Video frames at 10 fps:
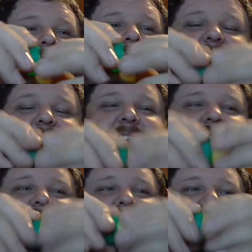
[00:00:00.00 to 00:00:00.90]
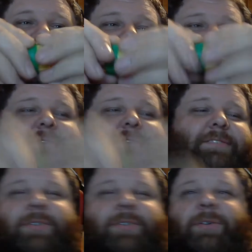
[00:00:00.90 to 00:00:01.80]
I'm just
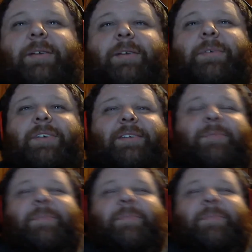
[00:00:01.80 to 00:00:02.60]
twerking them around.